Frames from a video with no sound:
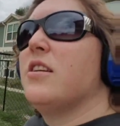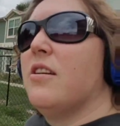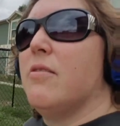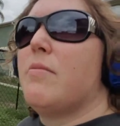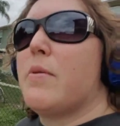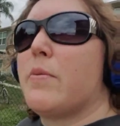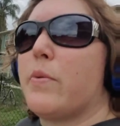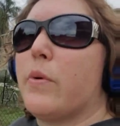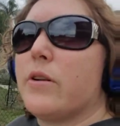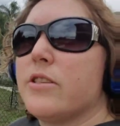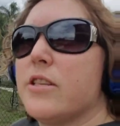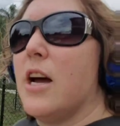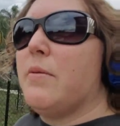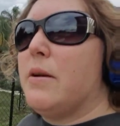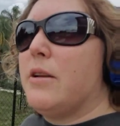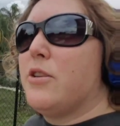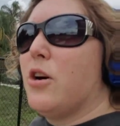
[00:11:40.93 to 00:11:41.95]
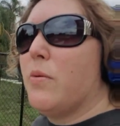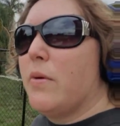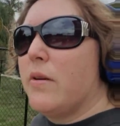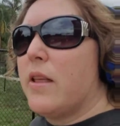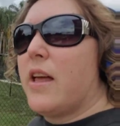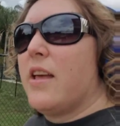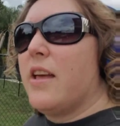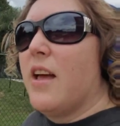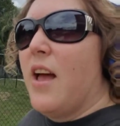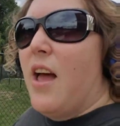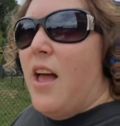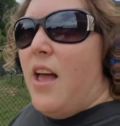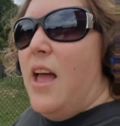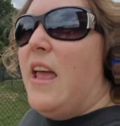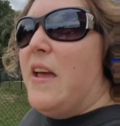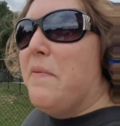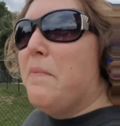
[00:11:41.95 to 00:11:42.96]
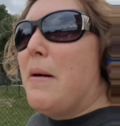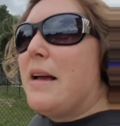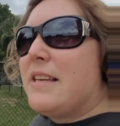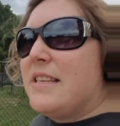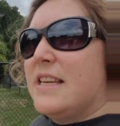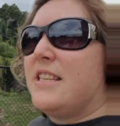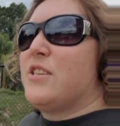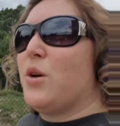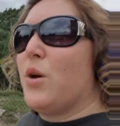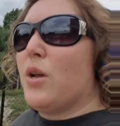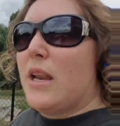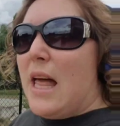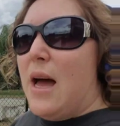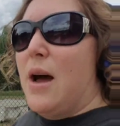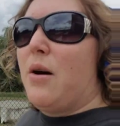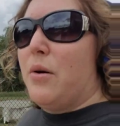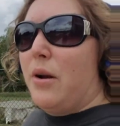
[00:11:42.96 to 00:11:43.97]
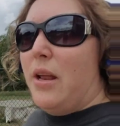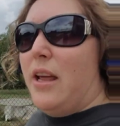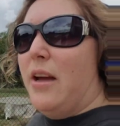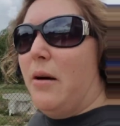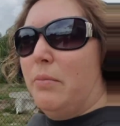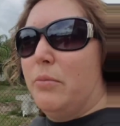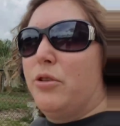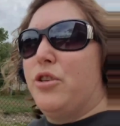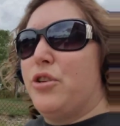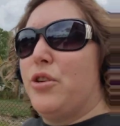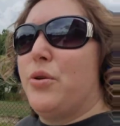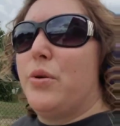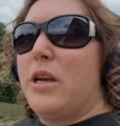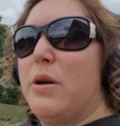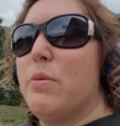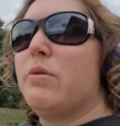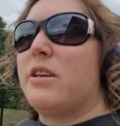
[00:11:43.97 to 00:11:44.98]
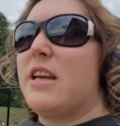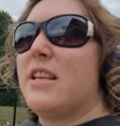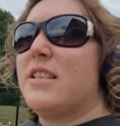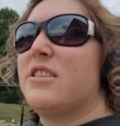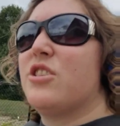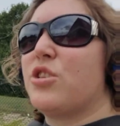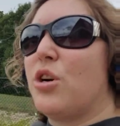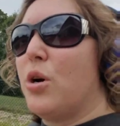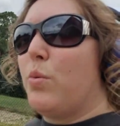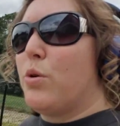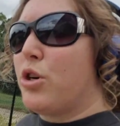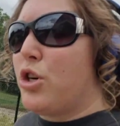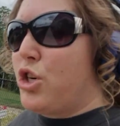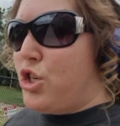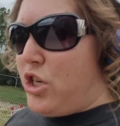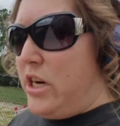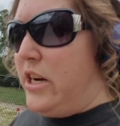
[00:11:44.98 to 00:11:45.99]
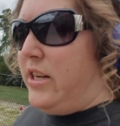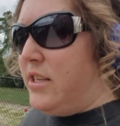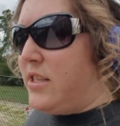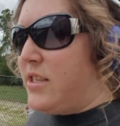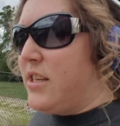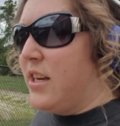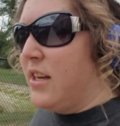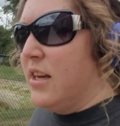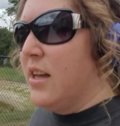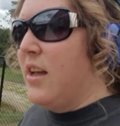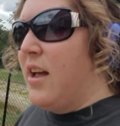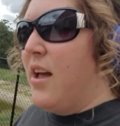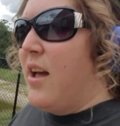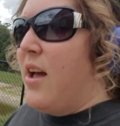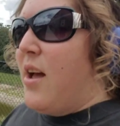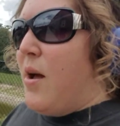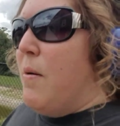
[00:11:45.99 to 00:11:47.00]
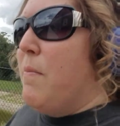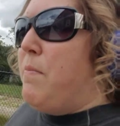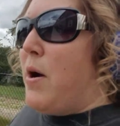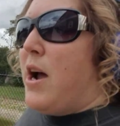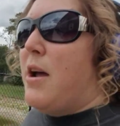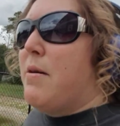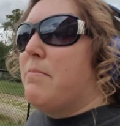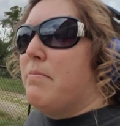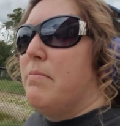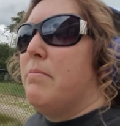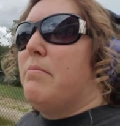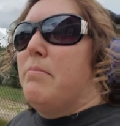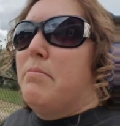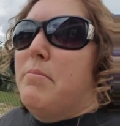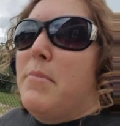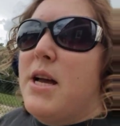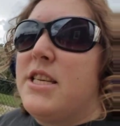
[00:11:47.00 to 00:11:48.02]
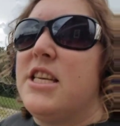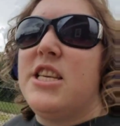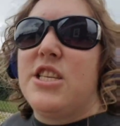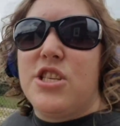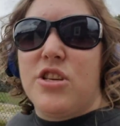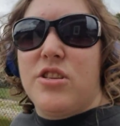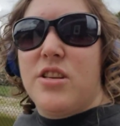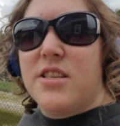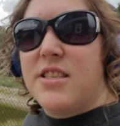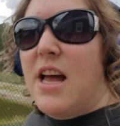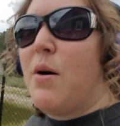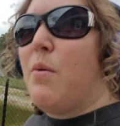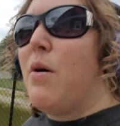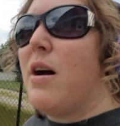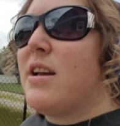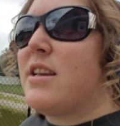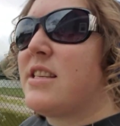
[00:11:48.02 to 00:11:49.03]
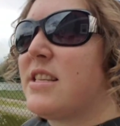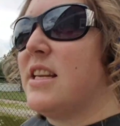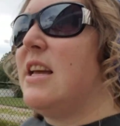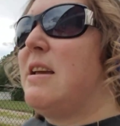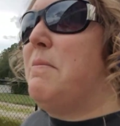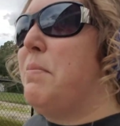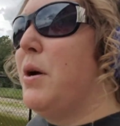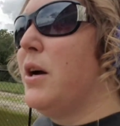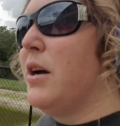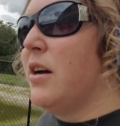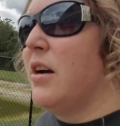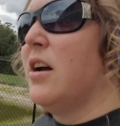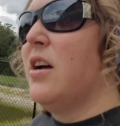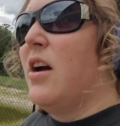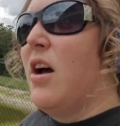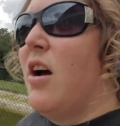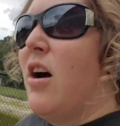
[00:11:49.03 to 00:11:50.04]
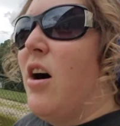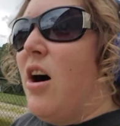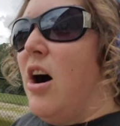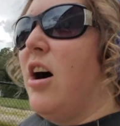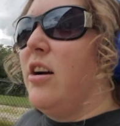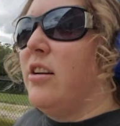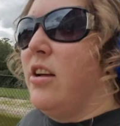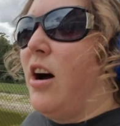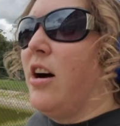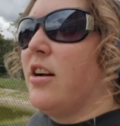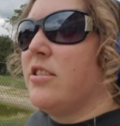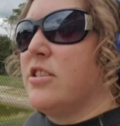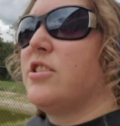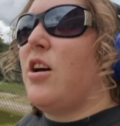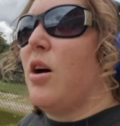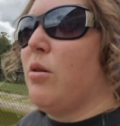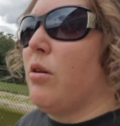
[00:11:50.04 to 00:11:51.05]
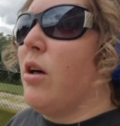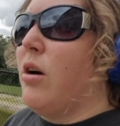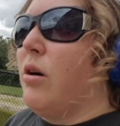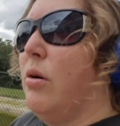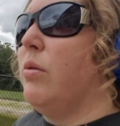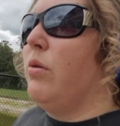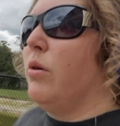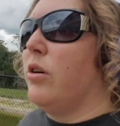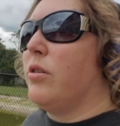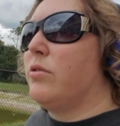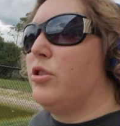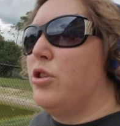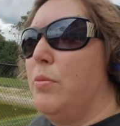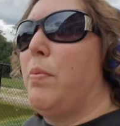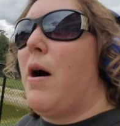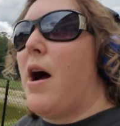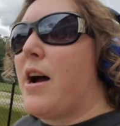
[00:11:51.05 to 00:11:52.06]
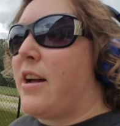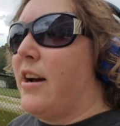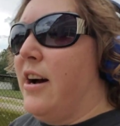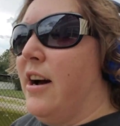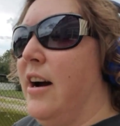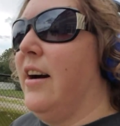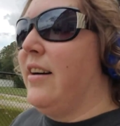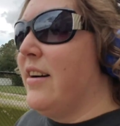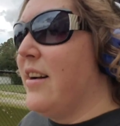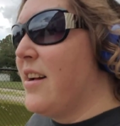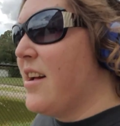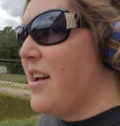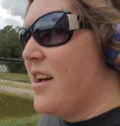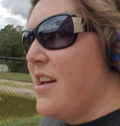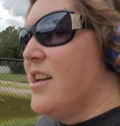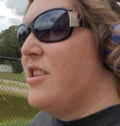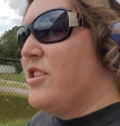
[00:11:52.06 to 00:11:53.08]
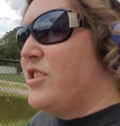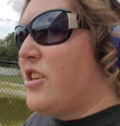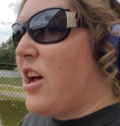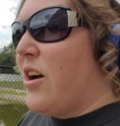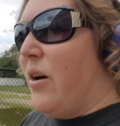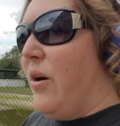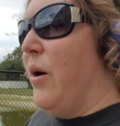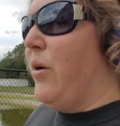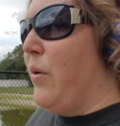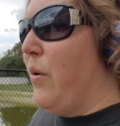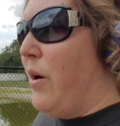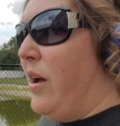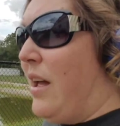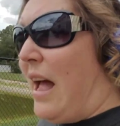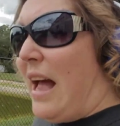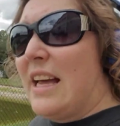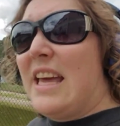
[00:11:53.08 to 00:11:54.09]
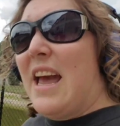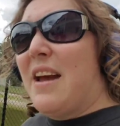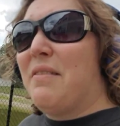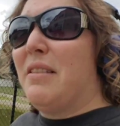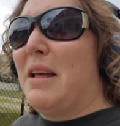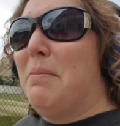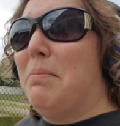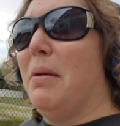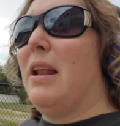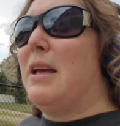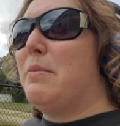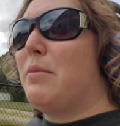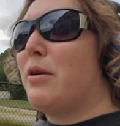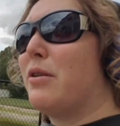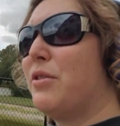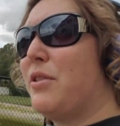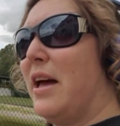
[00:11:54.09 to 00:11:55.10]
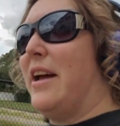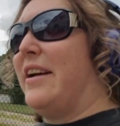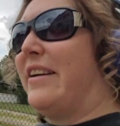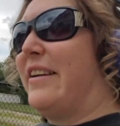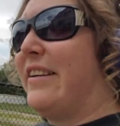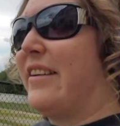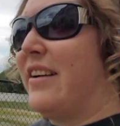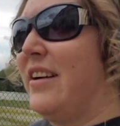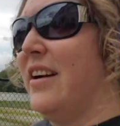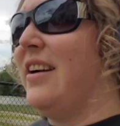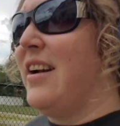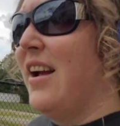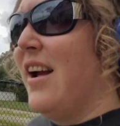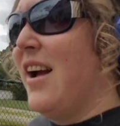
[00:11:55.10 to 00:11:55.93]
remember one time he told me that if my sister allowed him to, he would get Star Wars sheets. But my sister does not want to sleep on Han Solo or Chewbacca. So I can't really blame her there.